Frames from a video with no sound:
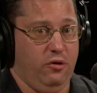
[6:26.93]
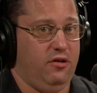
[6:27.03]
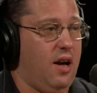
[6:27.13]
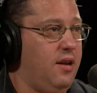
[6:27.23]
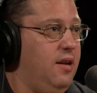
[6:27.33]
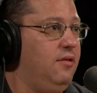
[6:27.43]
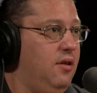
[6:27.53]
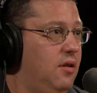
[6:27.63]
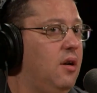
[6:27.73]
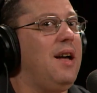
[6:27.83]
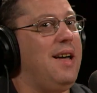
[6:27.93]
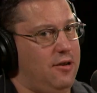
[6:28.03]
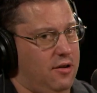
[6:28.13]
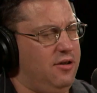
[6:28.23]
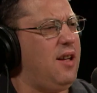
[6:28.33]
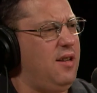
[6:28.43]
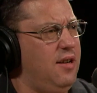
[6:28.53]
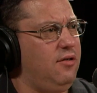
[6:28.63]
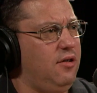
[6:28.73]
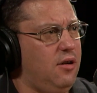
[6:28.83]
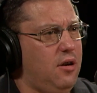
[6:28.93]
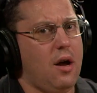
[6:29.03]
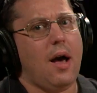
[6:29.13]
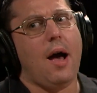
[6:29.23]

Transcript: which is not easy, it does get easier.